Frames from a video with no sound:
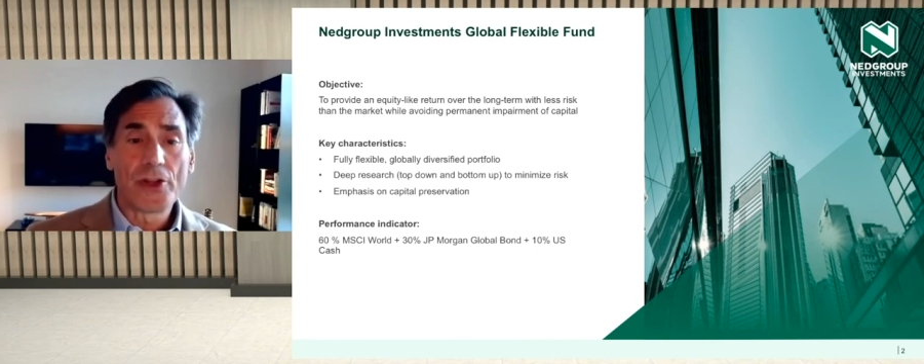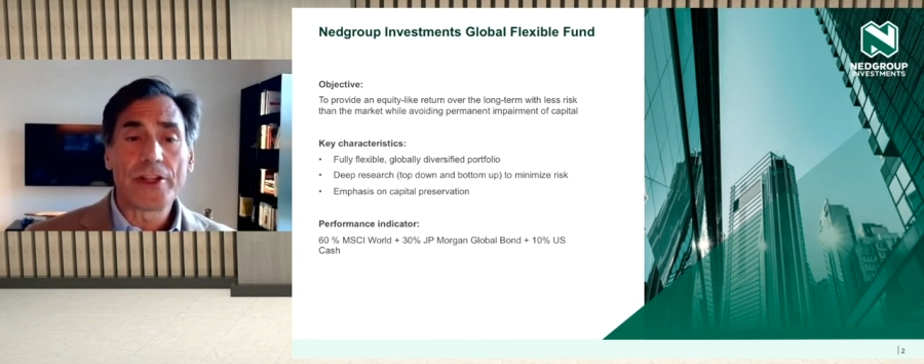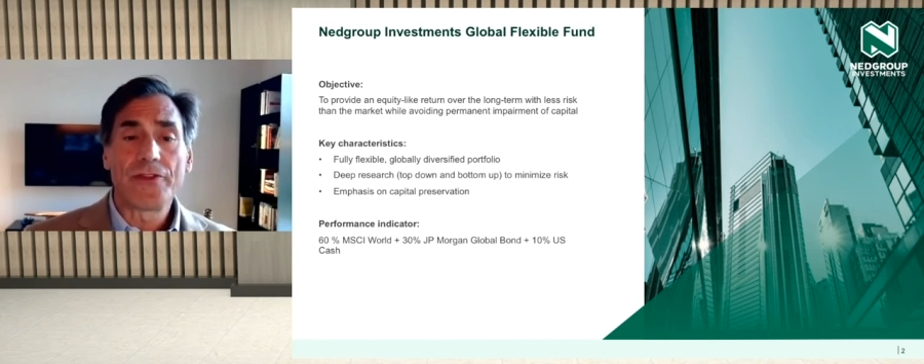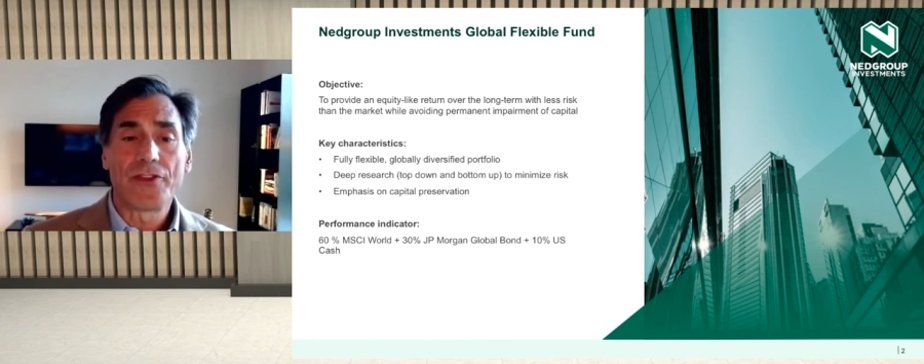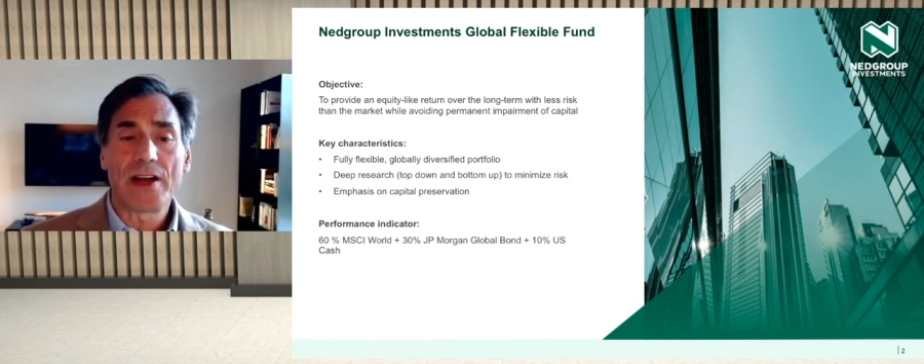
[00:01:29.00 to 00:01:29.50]

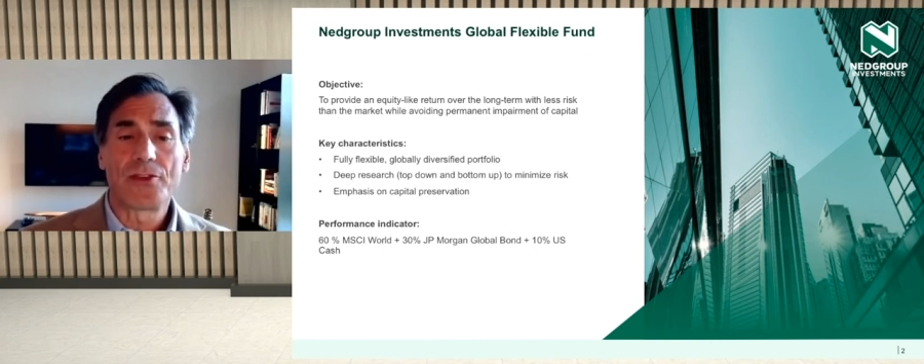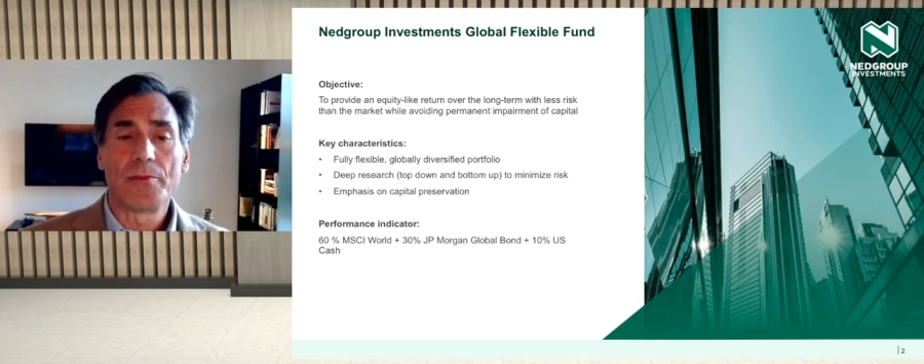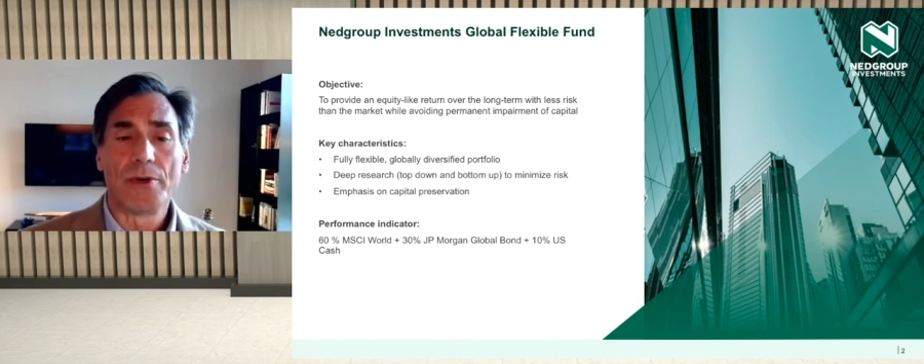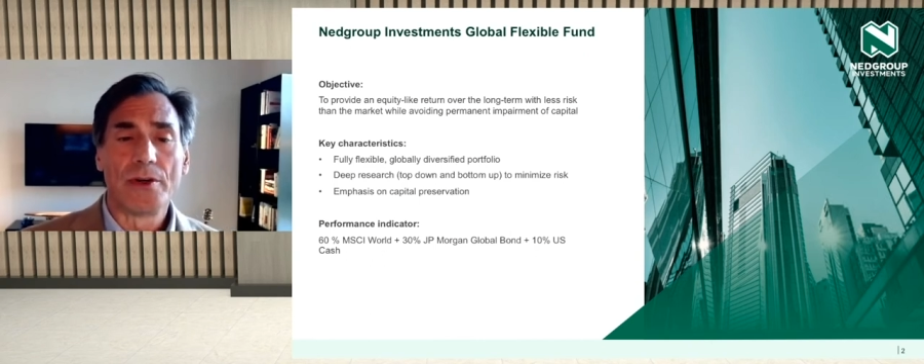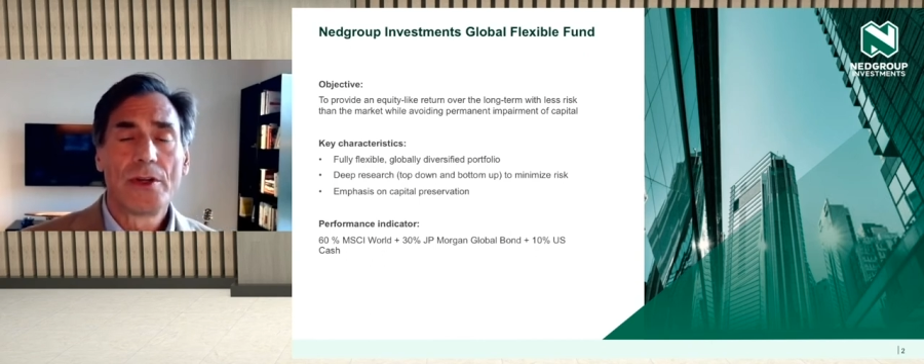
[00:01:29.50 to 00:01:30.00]
fully
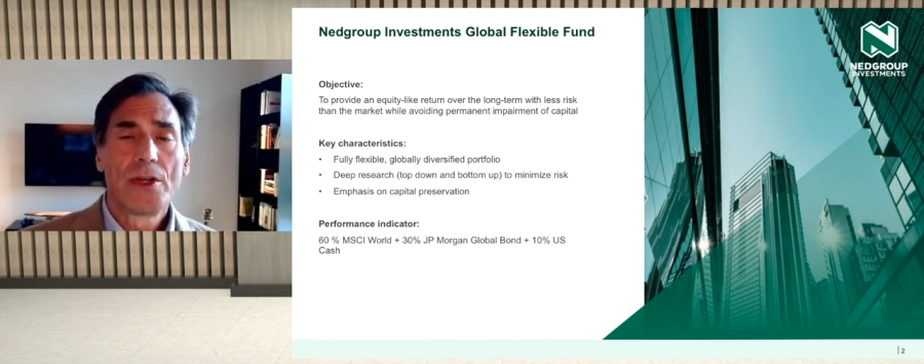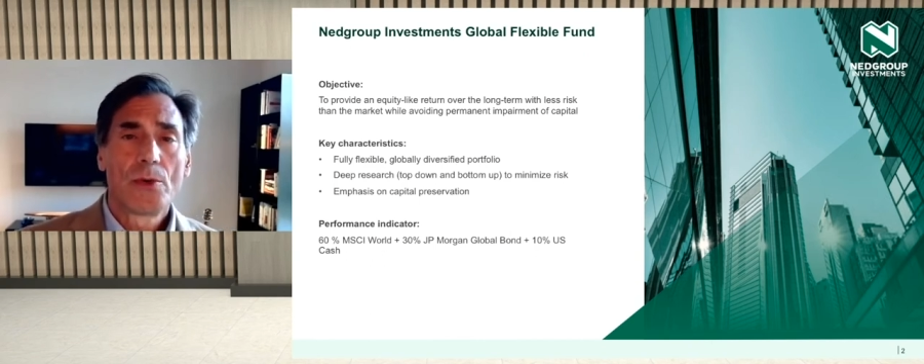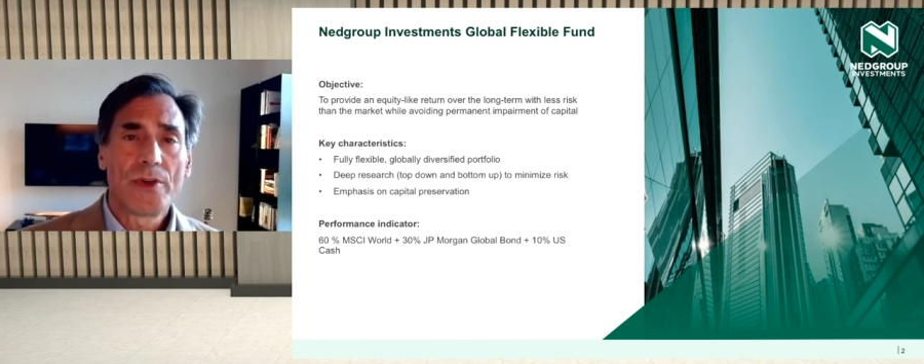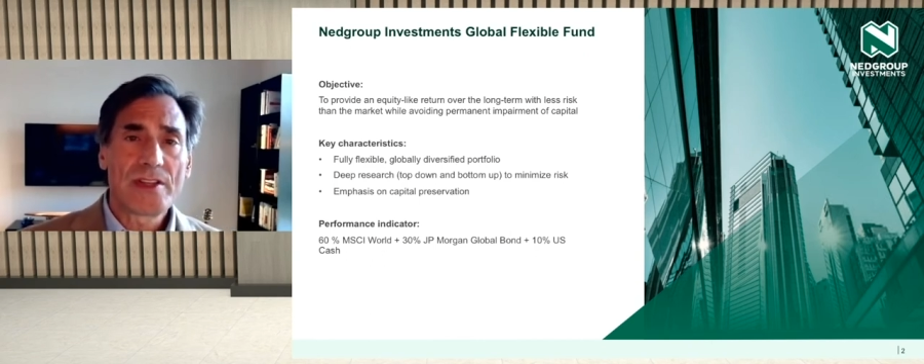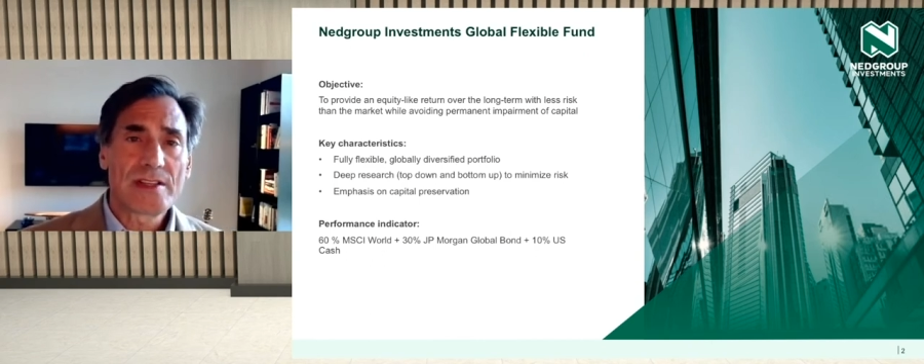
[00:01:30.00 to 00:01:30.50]
flexible
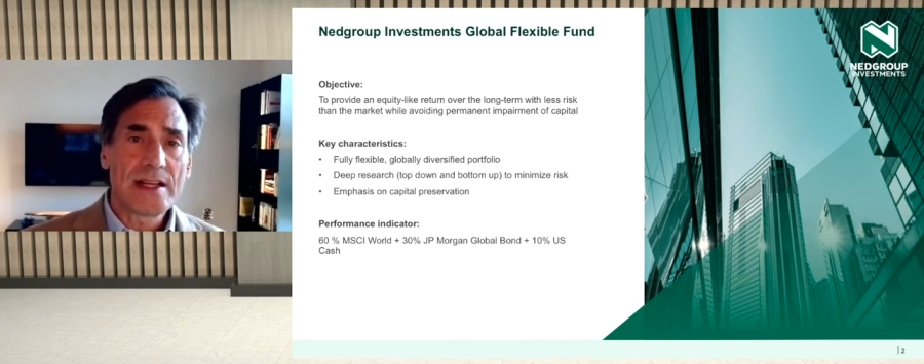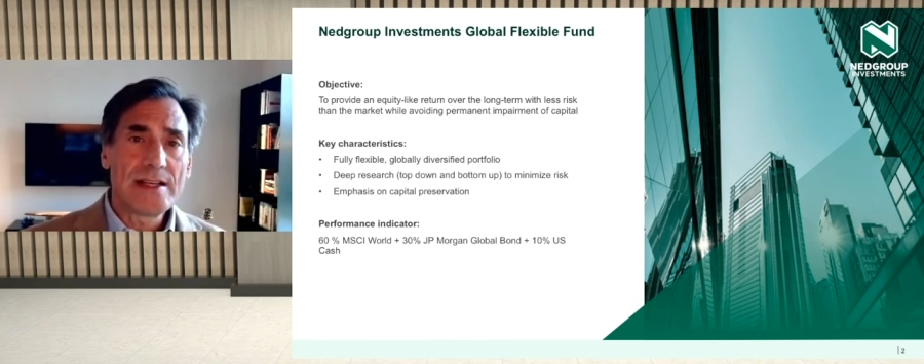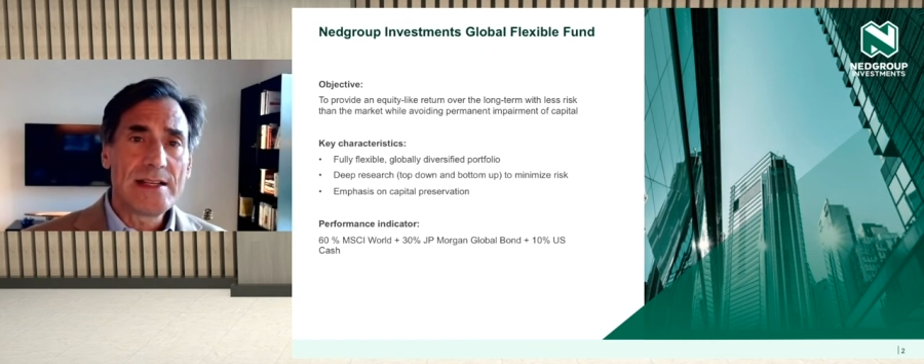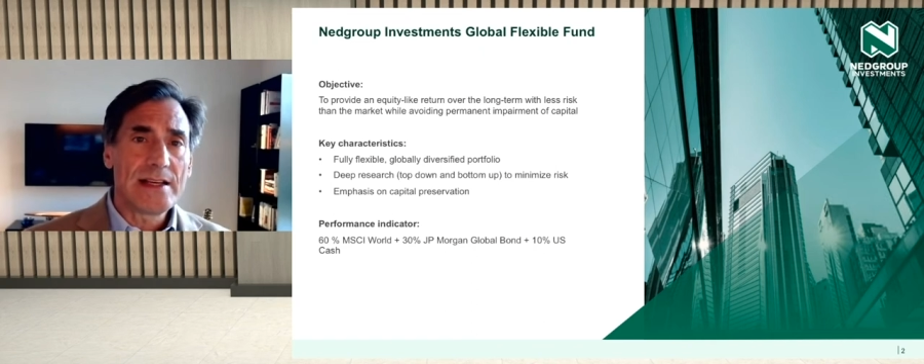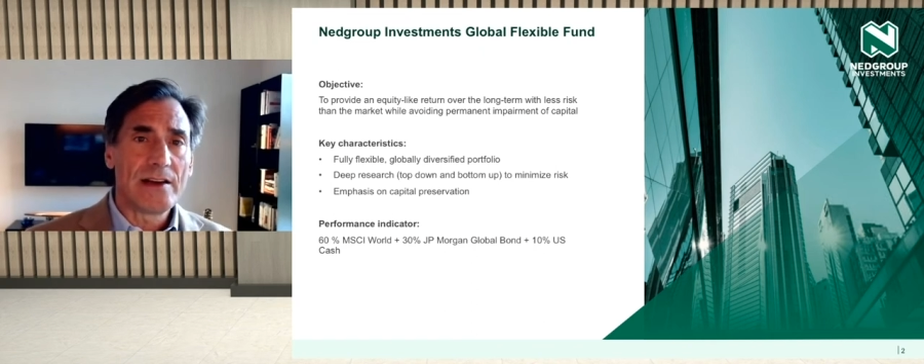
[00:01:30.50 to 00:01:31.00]
with this
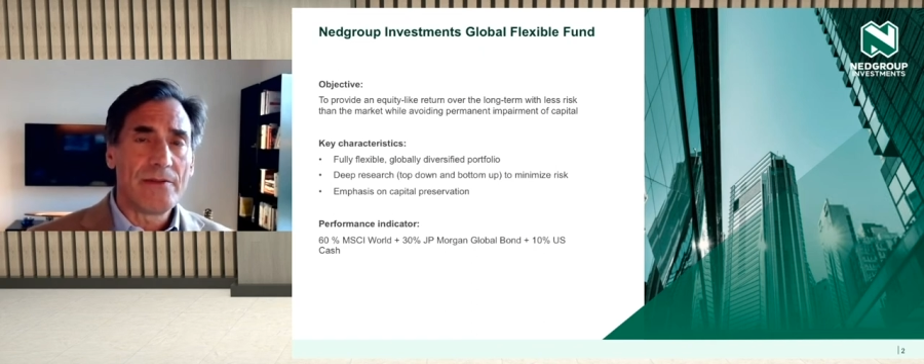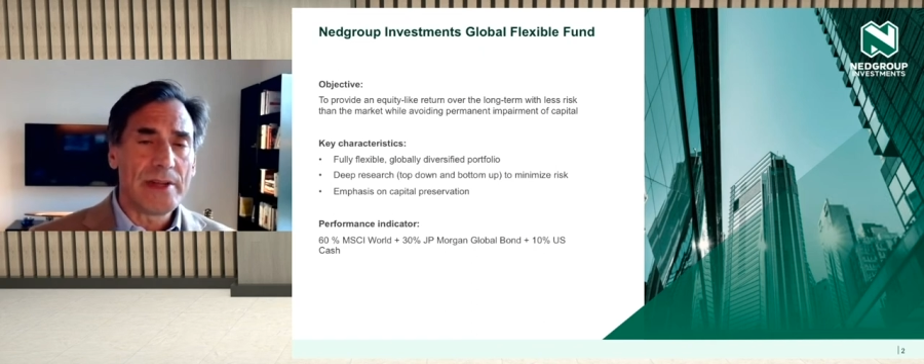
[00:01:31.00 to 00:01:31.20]
idea of